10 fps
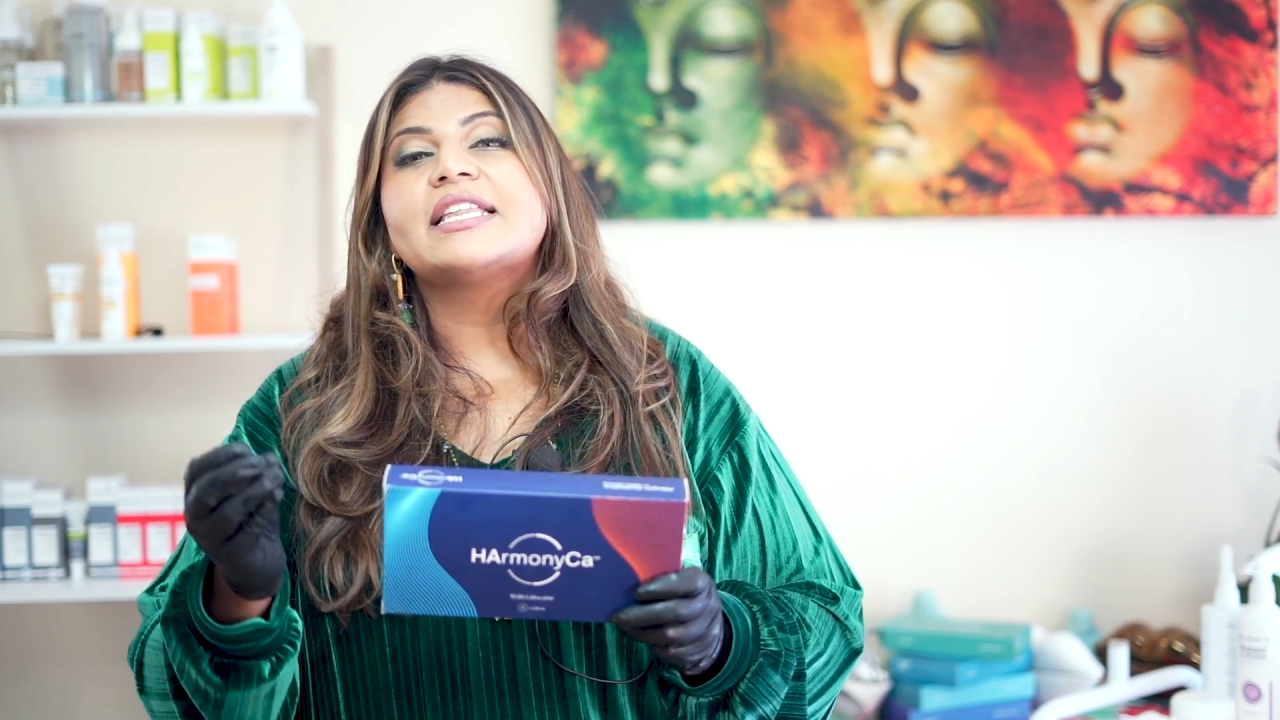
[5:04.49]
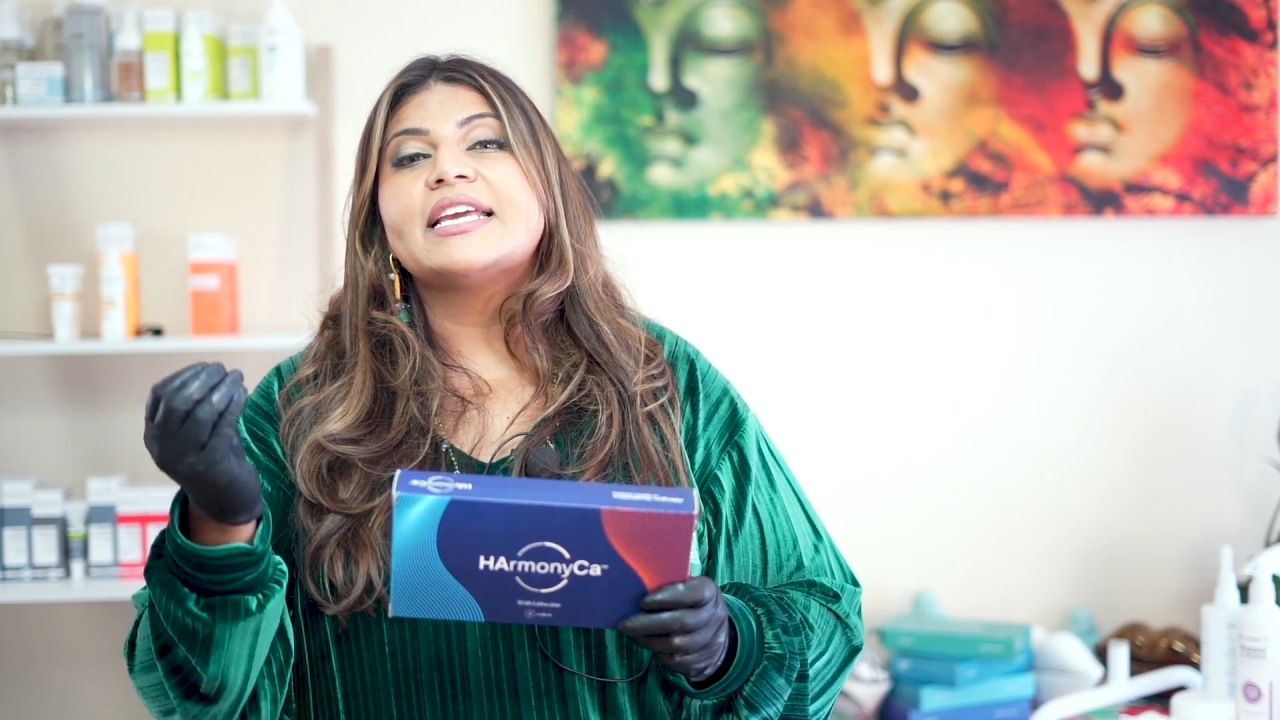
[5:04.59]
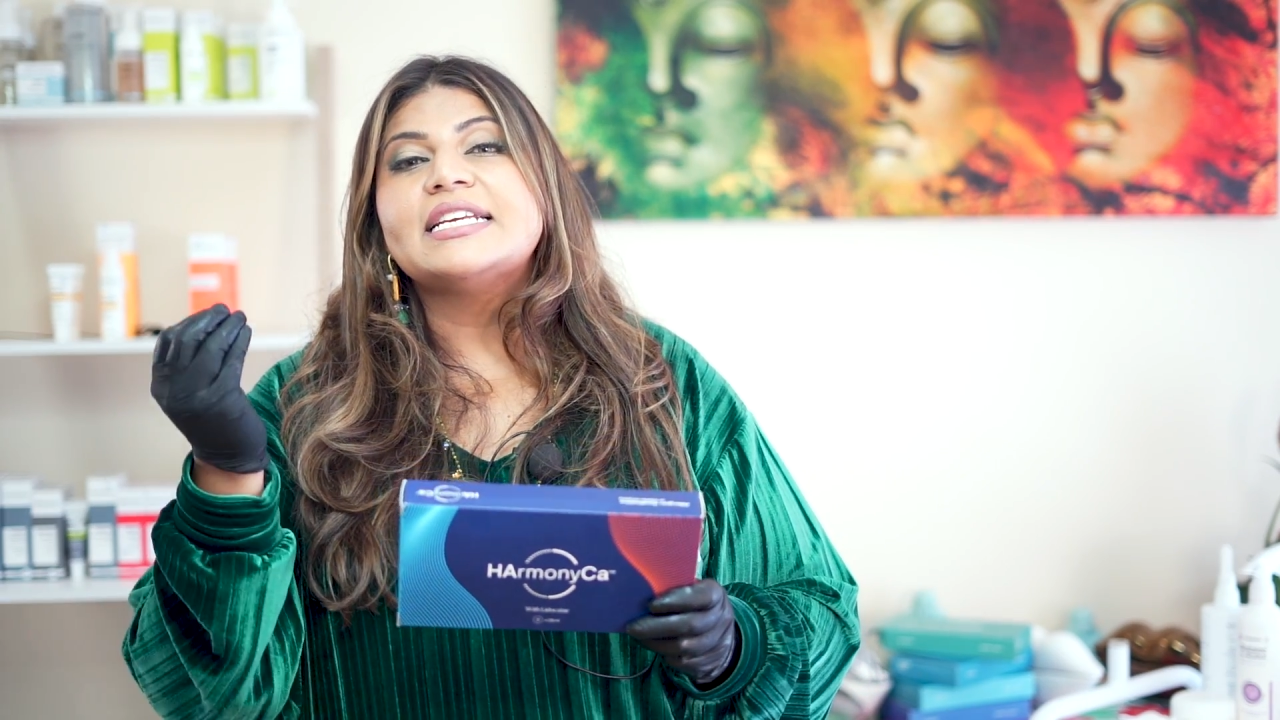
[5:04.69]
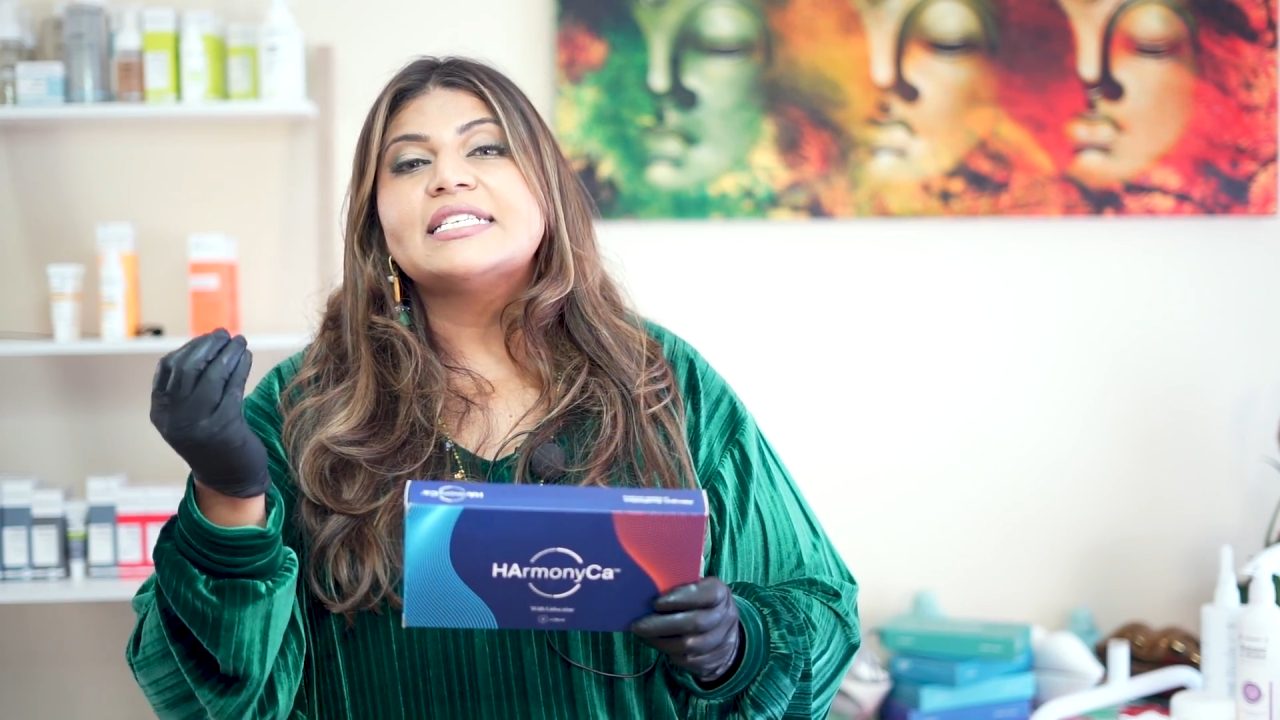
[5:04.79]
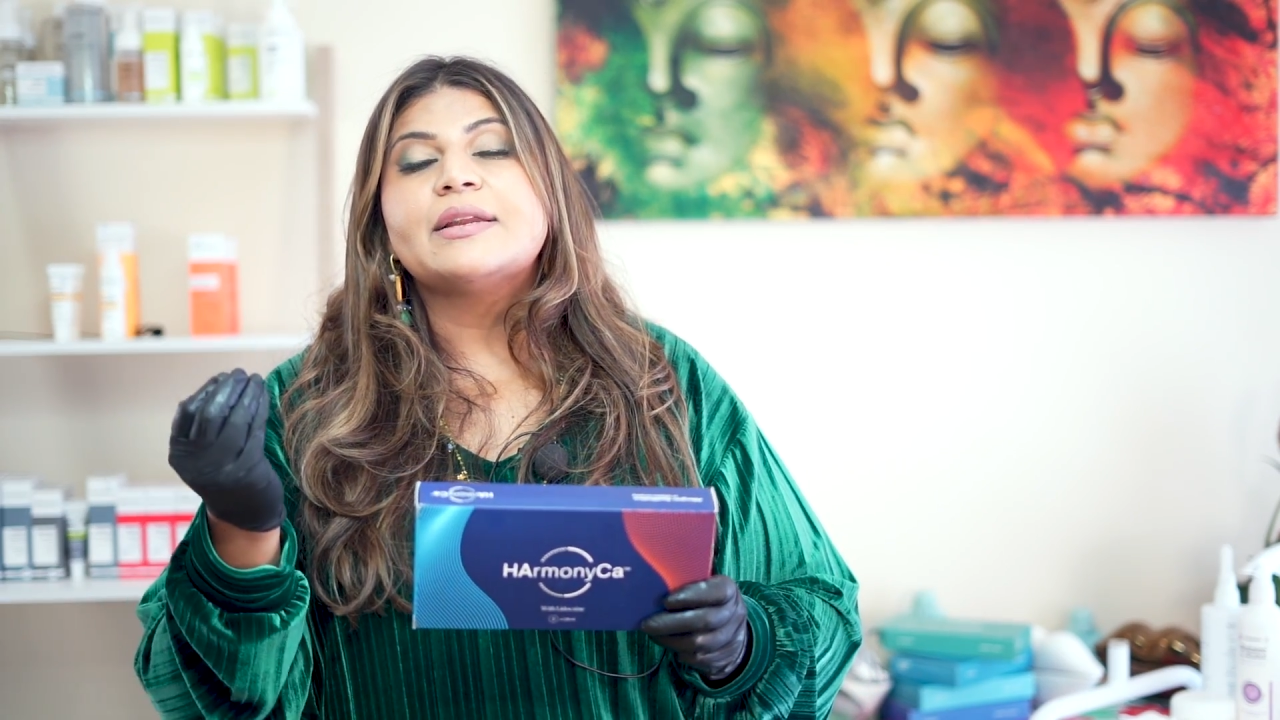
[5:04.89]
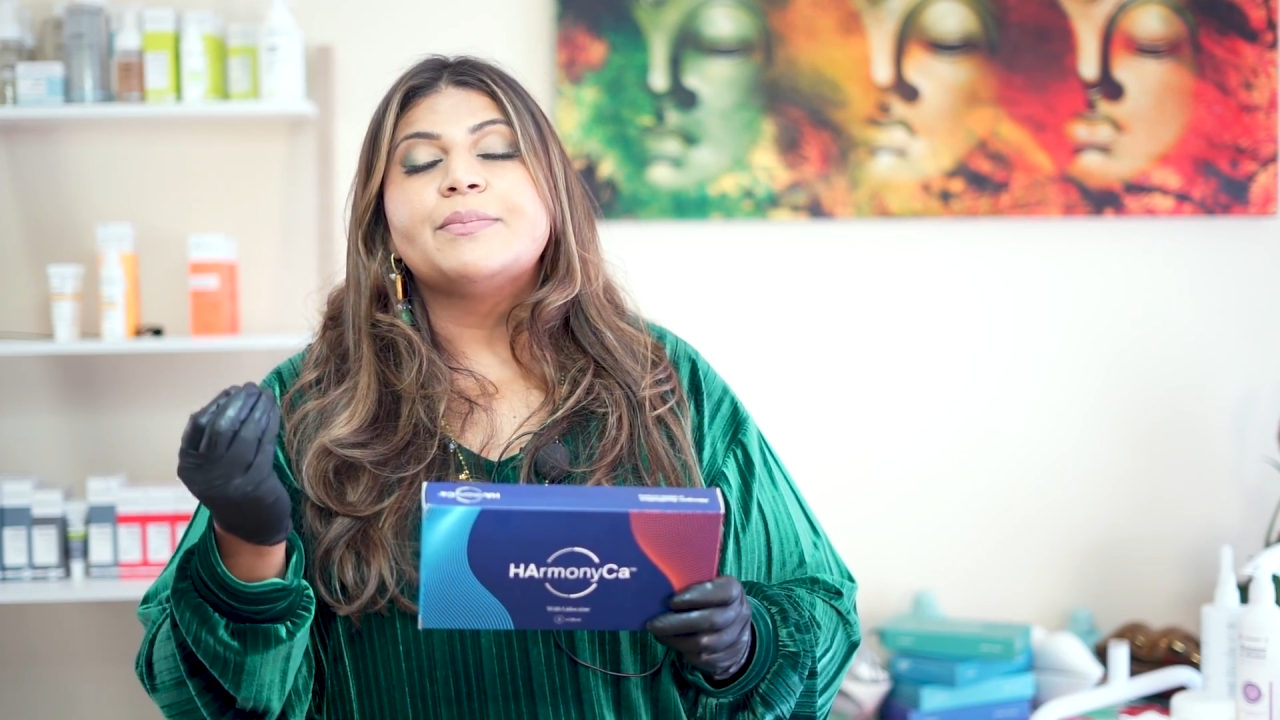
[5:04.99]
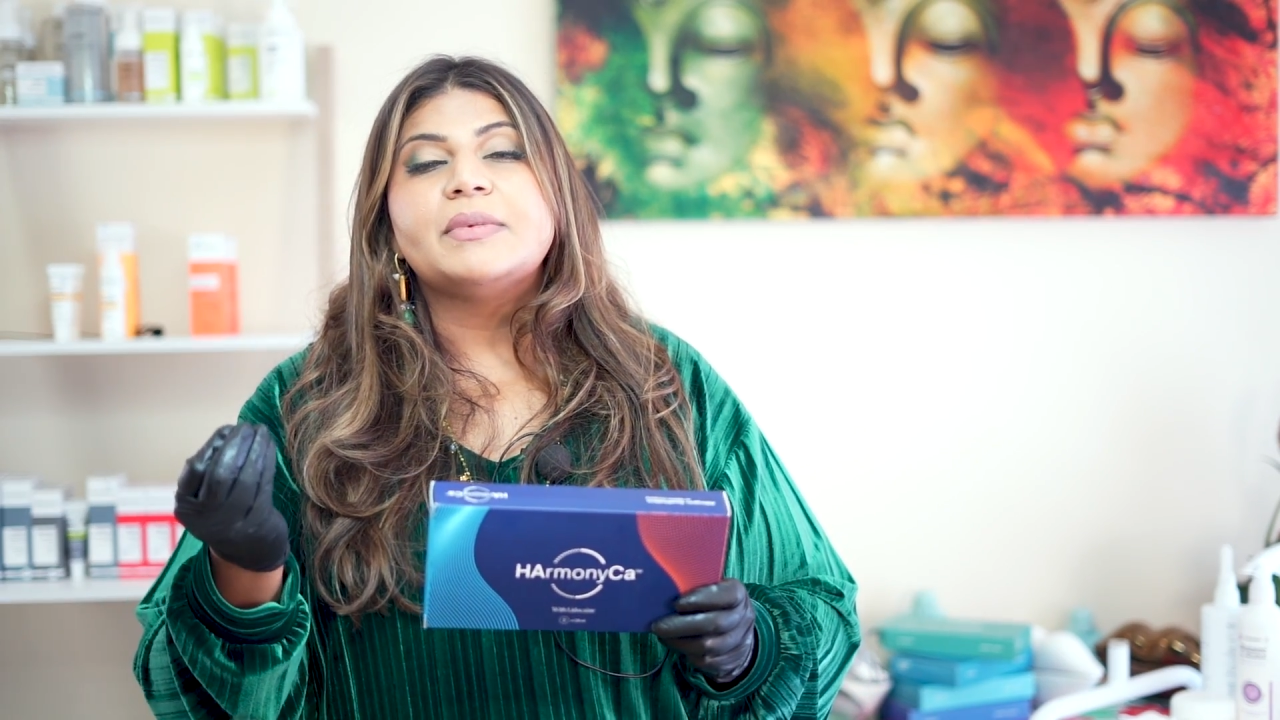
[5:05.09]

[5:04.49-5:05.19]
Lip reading: there is an